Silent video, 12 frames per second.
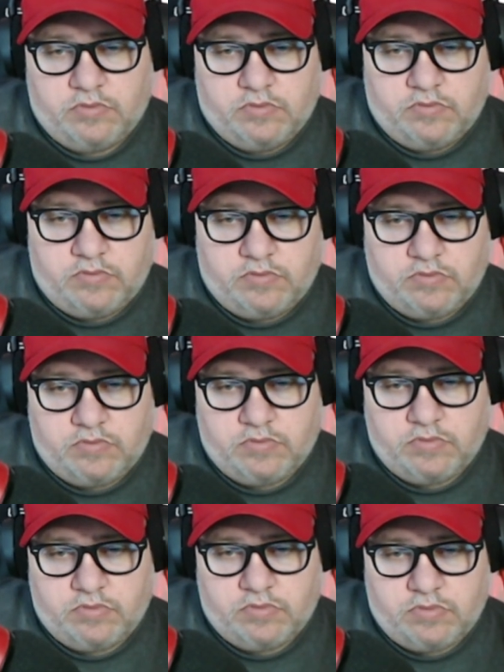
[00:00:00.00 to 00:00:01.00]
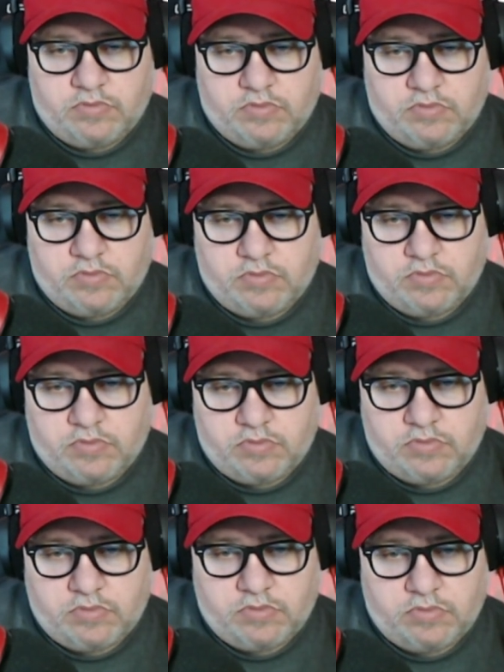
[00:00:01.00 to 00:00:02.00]

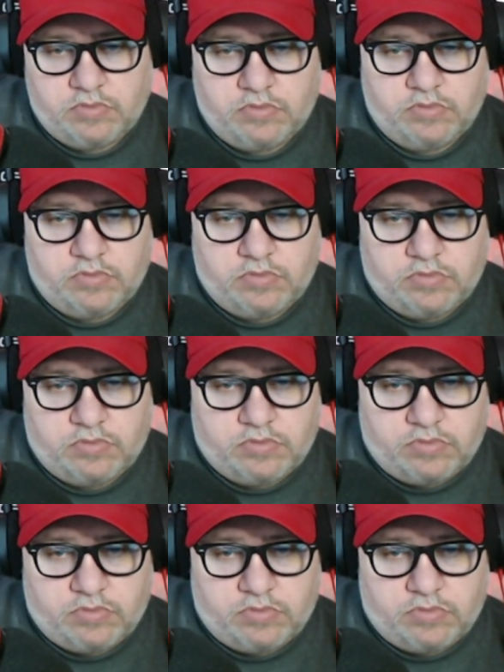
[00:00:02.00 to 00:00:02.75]
(not speaking)